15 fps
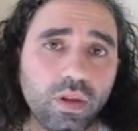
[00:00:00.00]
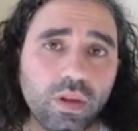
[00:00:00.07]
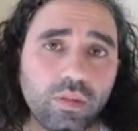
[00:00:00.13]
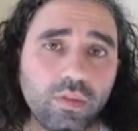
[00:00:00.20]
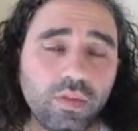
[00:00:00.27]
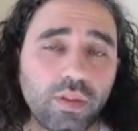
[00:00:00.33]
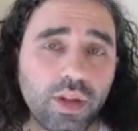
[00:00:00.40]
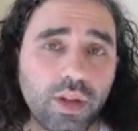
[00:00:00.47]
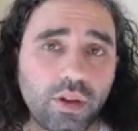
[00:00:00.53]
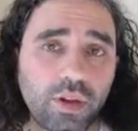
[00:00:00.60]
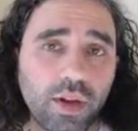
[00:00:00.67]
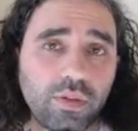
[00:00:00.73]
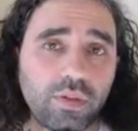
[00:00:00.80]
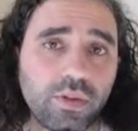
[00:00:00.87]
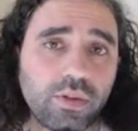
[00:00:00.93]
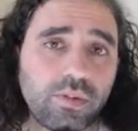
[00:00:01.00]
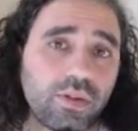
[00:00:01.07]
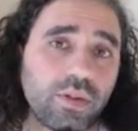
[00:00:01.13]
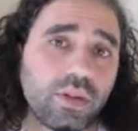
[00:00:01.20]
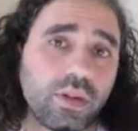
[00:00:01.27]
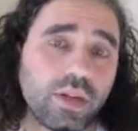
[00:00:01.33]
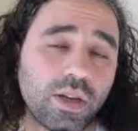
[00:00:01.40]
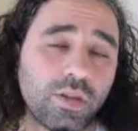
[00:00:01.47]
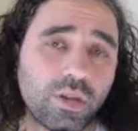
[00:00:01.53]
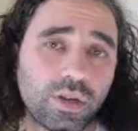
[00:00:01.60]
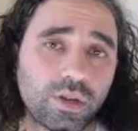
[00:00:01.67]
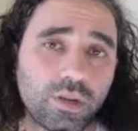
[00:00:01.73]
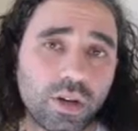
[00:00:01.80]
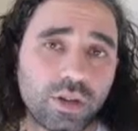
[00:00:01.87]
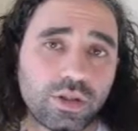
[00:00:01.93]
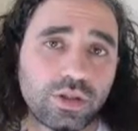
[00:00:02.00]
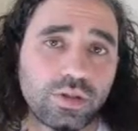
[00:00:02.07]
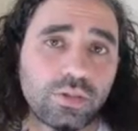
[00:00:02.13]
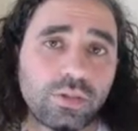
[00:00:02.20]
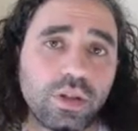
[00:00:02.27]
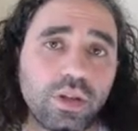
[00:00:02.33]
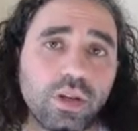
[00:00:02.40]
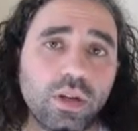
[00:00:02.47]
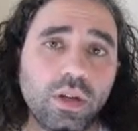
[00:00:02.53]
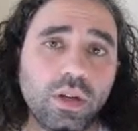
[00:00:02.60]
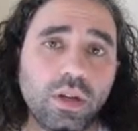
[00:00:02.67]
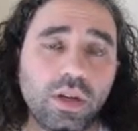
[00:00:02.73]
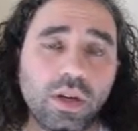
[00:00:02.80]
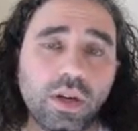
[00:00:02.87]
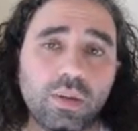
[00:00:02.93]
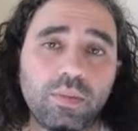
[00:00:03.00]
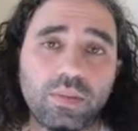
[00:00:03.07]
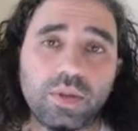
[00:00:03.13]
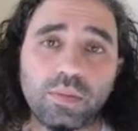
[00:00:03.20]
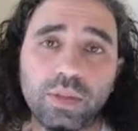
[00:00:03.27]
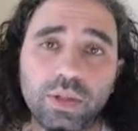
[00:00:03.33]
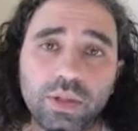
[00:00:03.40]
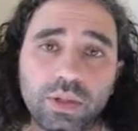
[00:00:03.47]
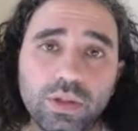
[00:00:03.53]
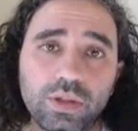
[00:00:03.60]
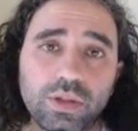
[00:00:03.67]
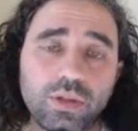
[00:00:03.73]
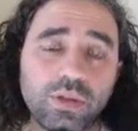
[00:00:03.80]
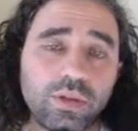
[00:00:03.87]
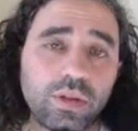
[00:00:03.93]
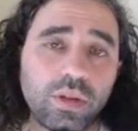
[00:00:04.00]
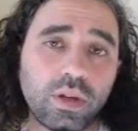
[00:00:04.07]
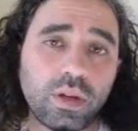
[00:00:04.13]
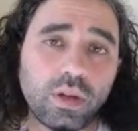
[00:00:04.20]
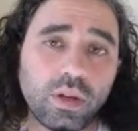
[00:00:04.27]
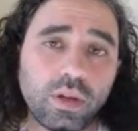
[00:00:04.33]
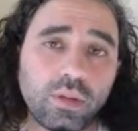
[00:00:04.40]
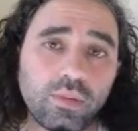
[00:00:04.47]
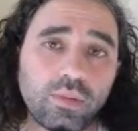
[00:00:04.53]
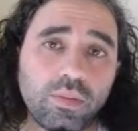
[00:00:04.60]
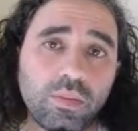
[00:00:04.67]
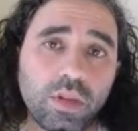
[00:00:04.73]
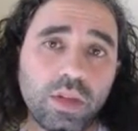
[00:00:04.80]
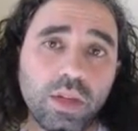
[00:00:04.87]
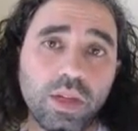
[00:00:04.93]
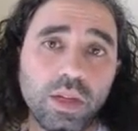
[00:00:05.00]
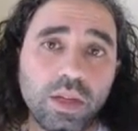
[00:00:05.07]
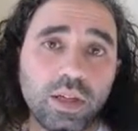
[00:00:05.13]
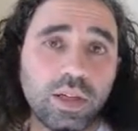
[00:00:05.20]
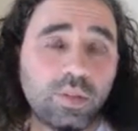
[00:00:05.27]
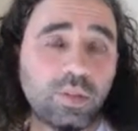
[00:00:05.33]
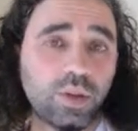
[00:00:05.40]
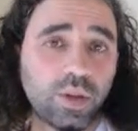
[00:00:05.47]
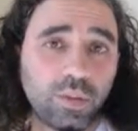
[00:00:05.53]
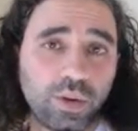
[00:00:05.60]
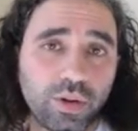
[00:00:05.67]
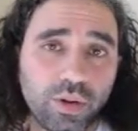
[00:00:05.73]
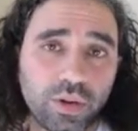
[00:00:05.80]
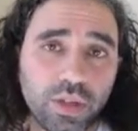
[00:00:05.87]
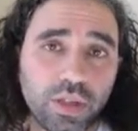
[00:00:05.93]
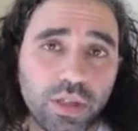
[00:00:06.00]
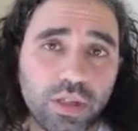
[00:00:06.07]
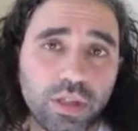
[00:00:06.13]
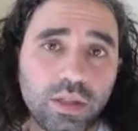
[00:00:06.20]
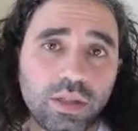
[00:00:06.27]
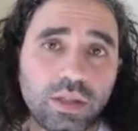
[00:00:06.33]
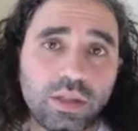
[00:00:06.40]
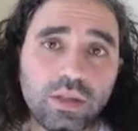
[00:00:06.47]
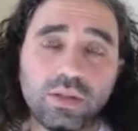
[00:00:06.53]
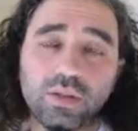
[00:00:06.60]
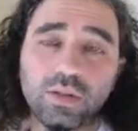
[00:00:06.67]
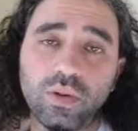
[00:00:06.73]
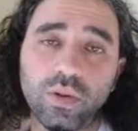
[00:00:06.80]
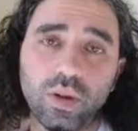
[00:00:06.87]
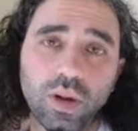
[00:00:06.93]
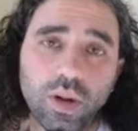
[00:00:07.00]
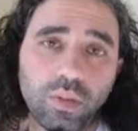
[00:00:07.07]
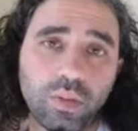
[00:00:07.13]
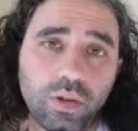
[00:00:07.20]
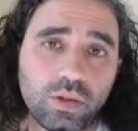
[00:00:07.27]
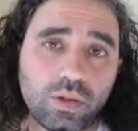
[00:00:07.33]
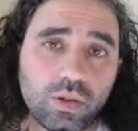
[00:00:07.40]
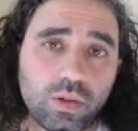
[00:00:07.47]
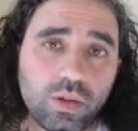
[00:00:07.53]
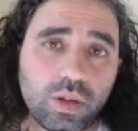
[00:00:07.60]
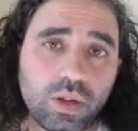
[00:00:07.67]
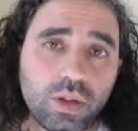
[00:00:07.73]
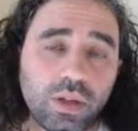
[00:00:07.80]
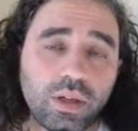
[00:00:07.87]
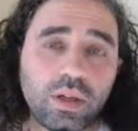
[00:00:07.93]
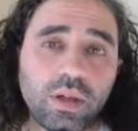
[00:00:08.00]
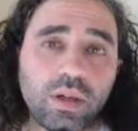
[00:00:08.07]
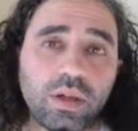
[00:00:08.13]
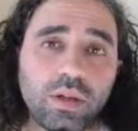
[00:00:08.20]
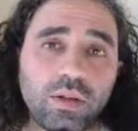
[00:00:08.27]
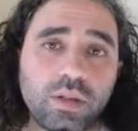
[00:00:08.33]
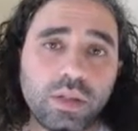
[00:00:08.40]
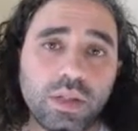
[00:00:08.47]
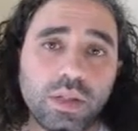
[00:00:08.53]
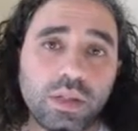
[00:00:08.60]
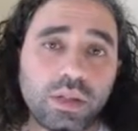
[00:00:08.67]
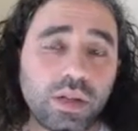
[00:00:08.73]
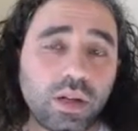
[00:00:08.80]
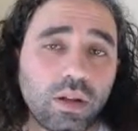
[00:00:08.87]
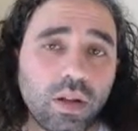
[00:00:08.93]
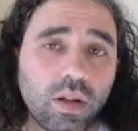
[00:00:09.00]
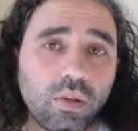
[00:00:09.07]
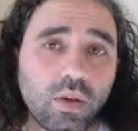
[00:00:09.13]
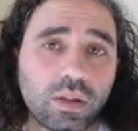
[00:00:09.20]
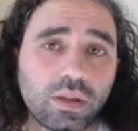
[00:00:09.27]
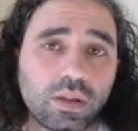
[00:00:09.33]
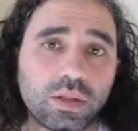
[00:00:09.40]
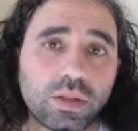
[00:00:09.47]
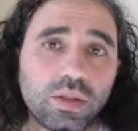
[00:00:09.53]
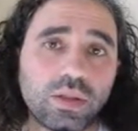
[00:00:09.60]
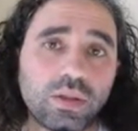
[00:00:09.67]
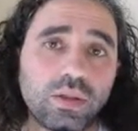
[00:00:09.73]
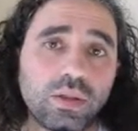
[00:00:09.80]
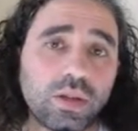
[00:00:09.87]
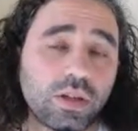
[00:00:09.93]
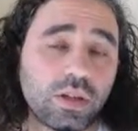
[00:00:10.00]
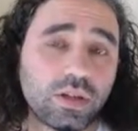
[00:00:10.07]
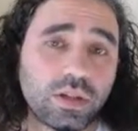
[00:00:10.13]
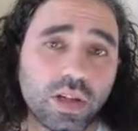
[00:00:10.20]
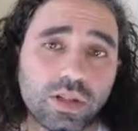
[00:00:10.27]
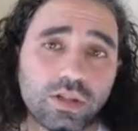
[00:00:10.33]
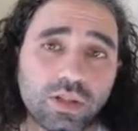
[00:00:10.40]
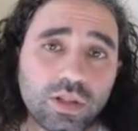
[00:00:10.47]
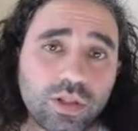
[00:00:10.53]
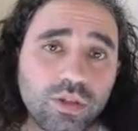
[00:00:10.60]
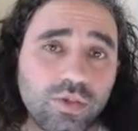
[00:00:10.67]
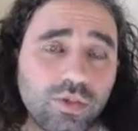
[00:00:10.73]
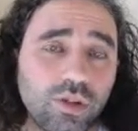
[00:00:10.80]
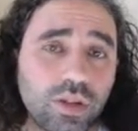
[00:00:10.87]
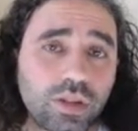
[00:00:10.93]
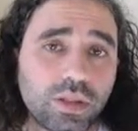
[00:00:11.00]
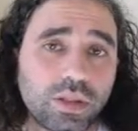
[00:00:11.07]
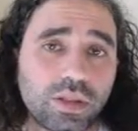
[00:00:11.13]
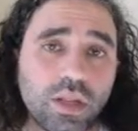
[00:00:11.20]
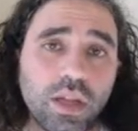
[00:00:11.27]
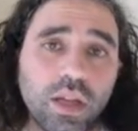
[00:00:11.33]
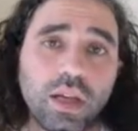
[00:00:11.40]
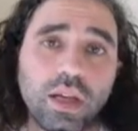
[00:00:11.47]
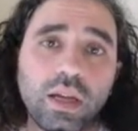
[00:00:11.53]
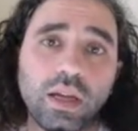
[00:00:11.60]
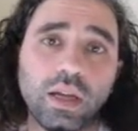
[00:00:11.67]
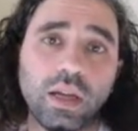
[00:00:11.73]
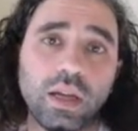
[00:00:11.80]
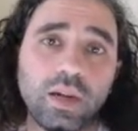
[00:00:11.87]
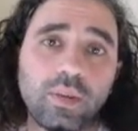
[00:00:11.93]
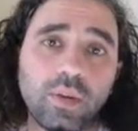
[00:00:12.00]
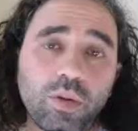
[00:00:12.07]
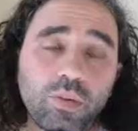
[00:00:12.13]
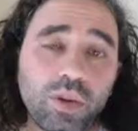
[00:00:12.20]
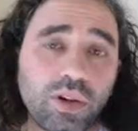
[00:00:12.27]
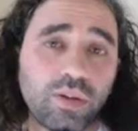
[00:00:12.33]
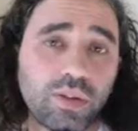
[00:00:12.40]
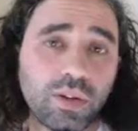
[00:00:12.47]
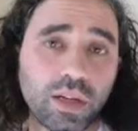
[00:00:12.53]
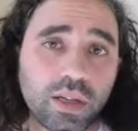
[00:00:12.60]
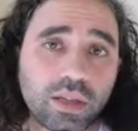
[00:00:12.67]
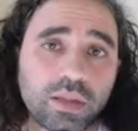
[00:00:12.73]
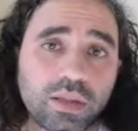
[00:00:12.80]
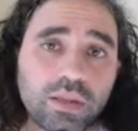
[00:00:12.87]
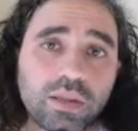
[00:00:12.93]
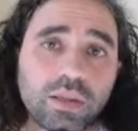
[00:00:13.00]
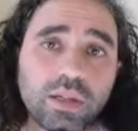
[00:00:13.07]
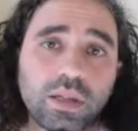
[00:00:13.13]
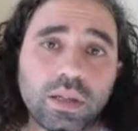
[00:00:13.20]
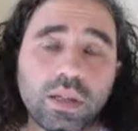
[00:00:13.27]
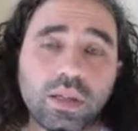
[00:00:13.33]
of the hereafter, the day of resurrection, to be good, to build up your good deeds, to do all obligatory deeds that Allah wants us to do, that it's actually good for us. It'll benefit us.